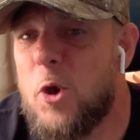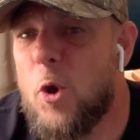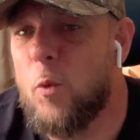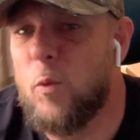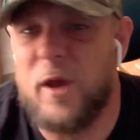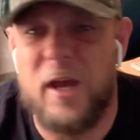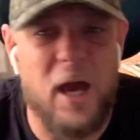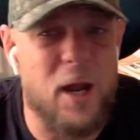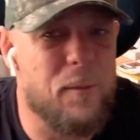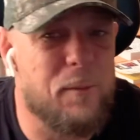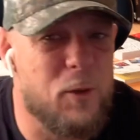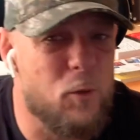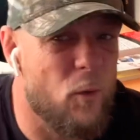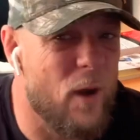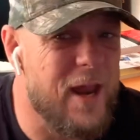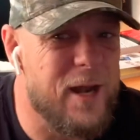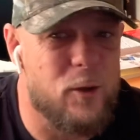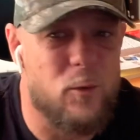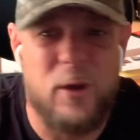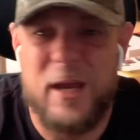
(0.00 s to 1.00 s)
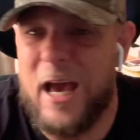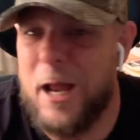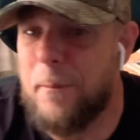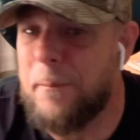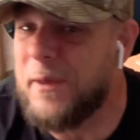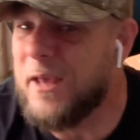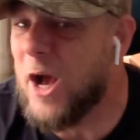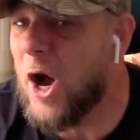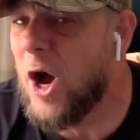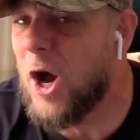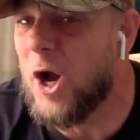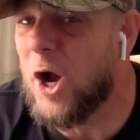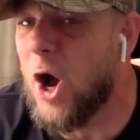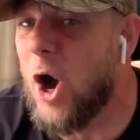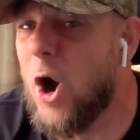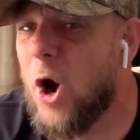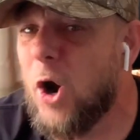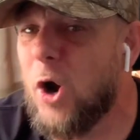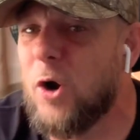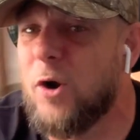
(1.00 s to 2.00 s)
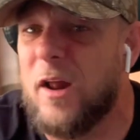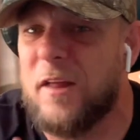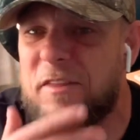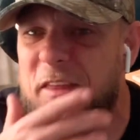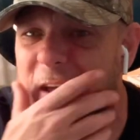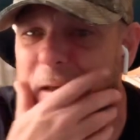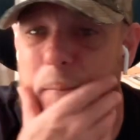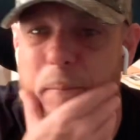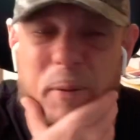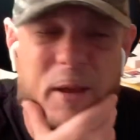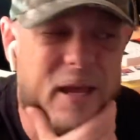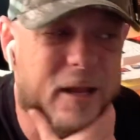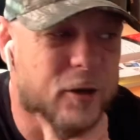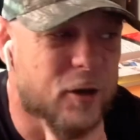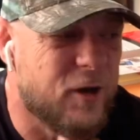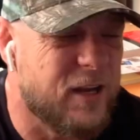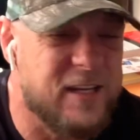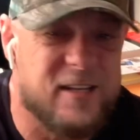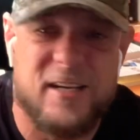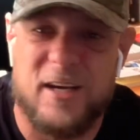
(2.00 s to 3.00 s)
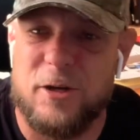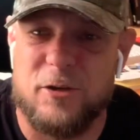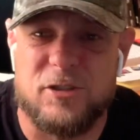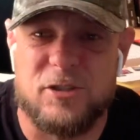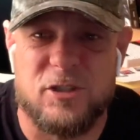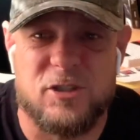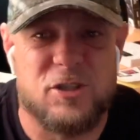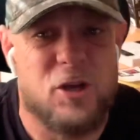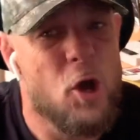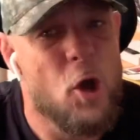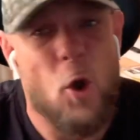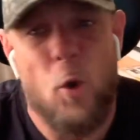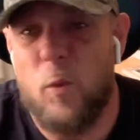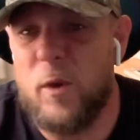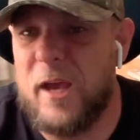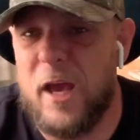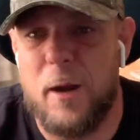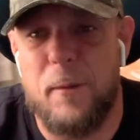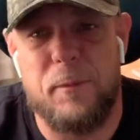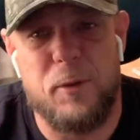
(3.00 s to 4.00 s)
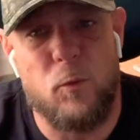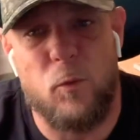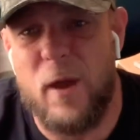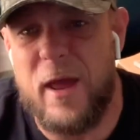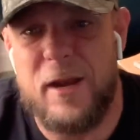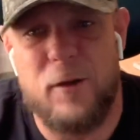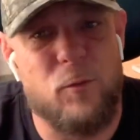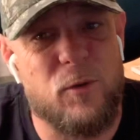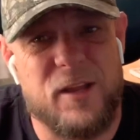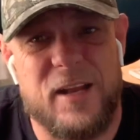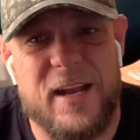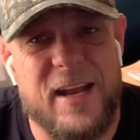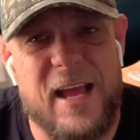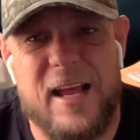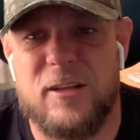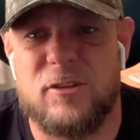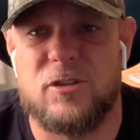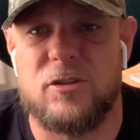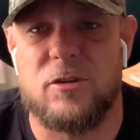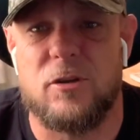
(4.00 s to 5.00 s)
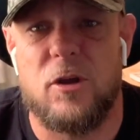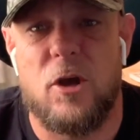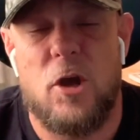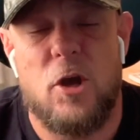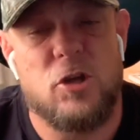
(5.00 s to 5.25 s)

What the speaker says: We got to be ready. We got to be on guard. I think in Peter, he tells us, we got to be ready with an answer.